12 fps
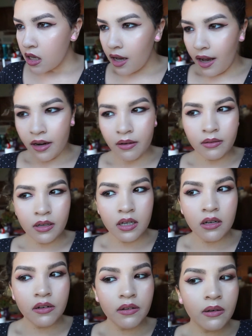I don't
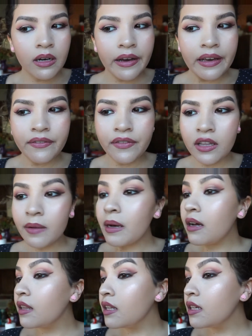know how I feel
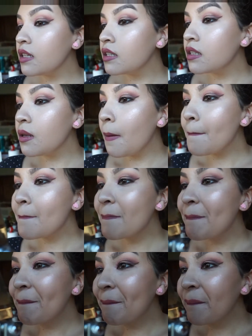about this.
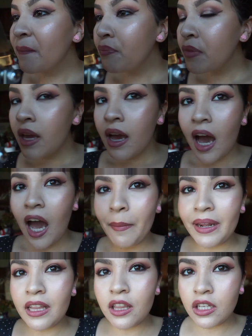I
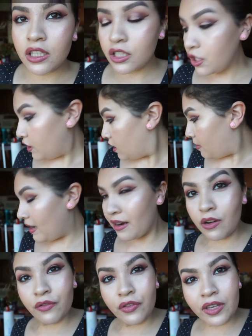mean, it looks good, but I
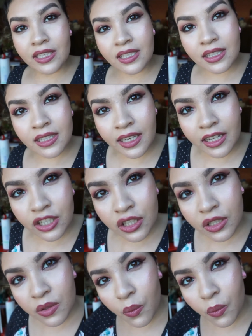don't know if you guys can see, I just